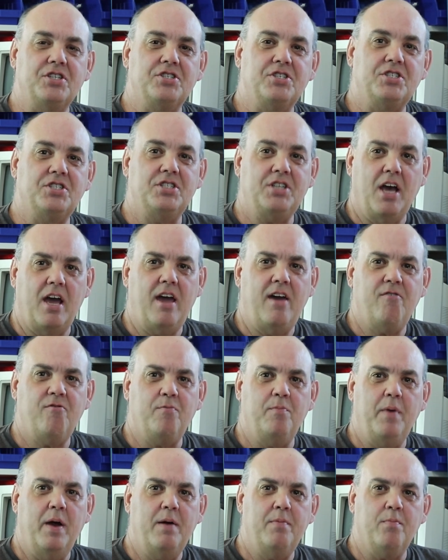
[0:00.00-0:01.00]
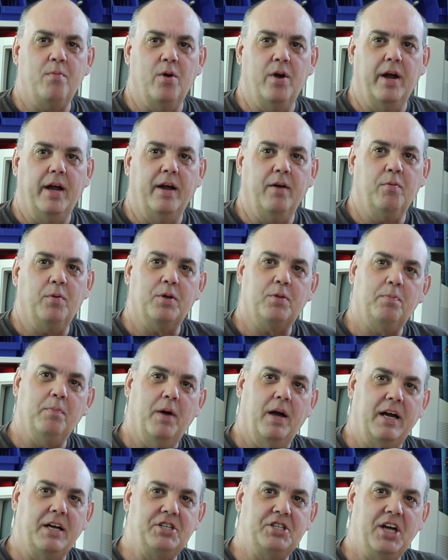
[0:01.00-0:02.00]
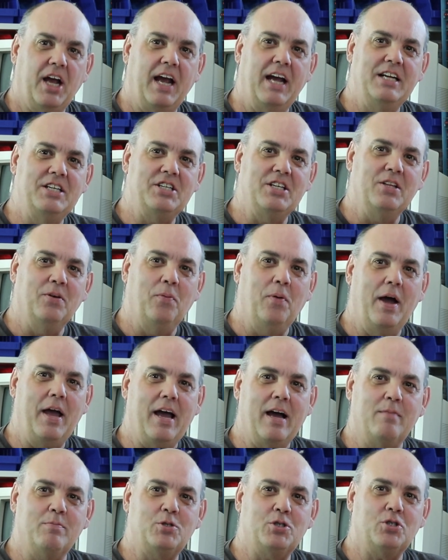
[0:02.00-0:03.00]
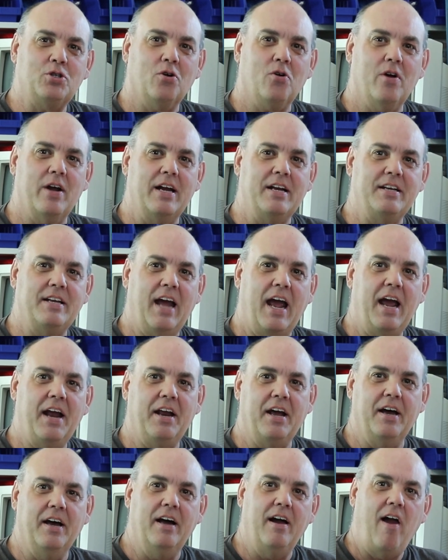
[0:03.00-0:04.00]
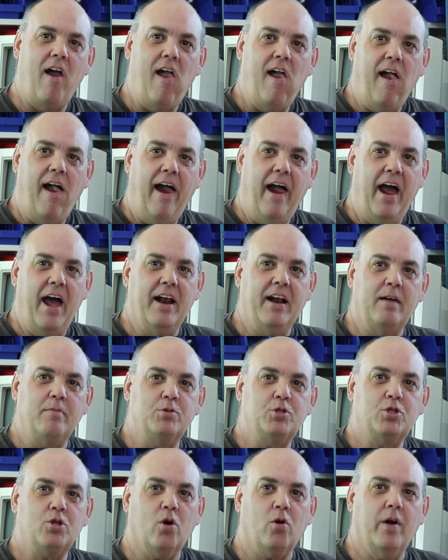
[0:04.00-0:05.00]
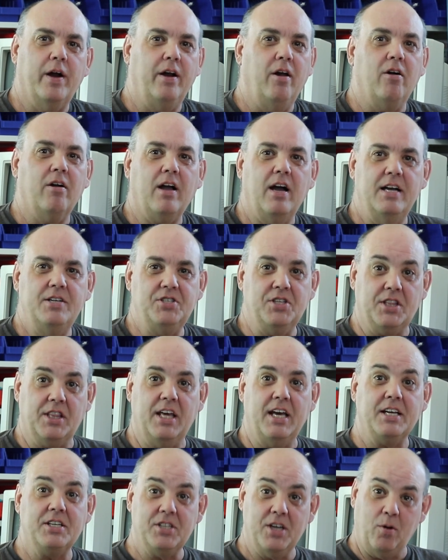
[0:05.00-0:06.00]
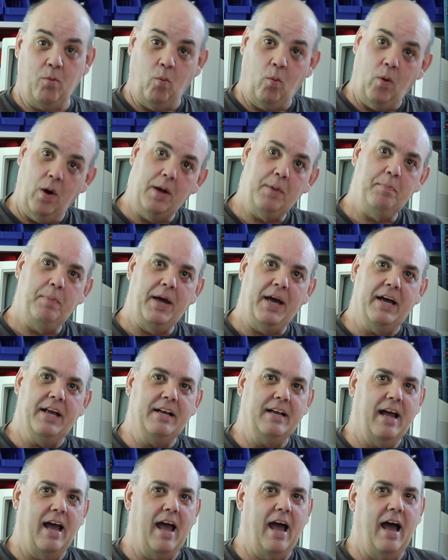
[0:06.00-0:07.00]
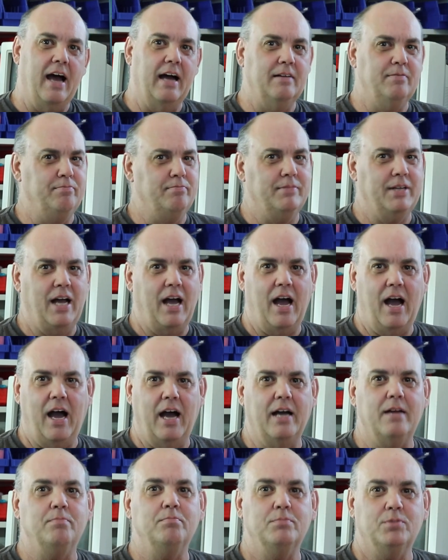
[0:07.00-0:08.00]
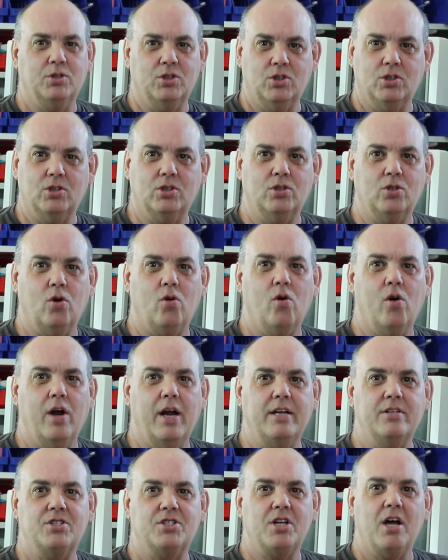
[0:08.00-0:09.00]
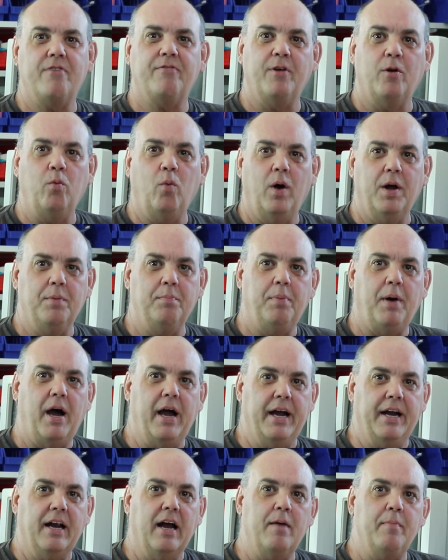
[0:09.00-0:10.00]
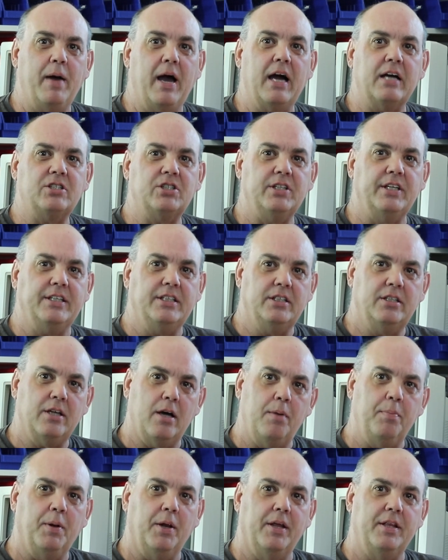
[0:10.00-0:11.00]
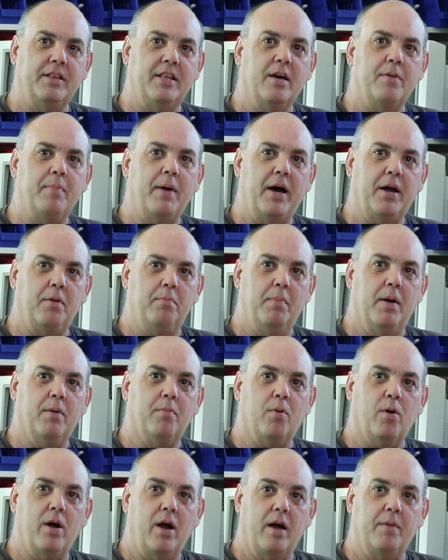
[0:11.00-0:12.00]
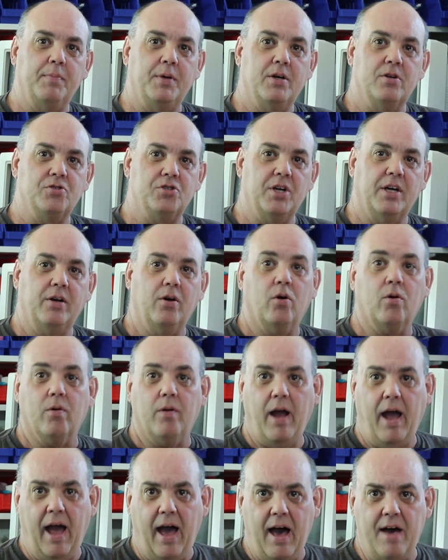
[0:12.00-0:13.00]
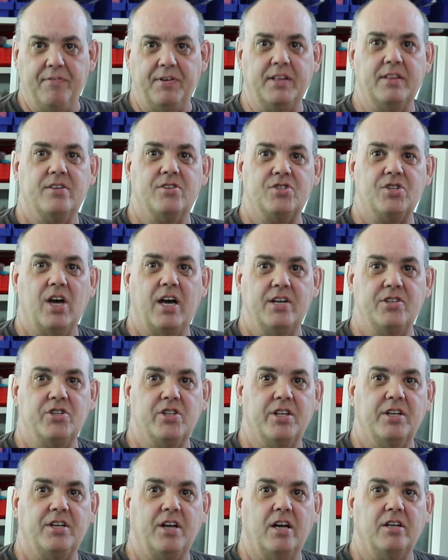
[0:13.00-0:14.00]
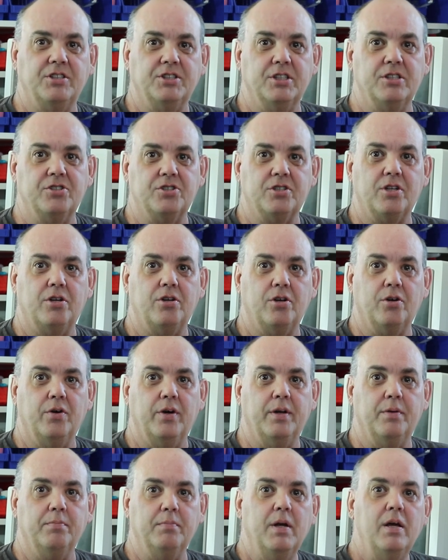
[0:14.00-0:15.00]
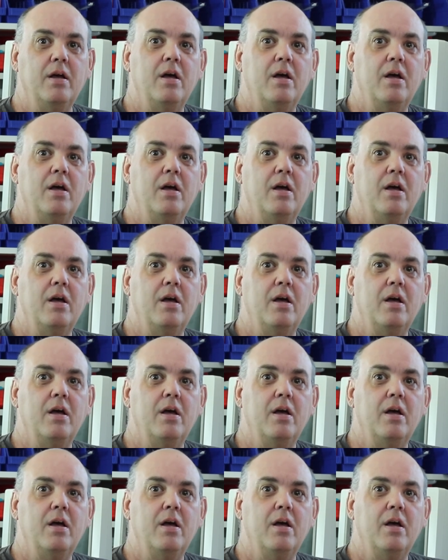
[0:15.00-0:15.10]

to save memory with my change in the way I'm storing data, and I'm storing all kinds of things in 1 bit, and I'm storing stuff in 1 byte. I'm actually doubling the amount of memory I'm using, or having the size of the dungeons to do it.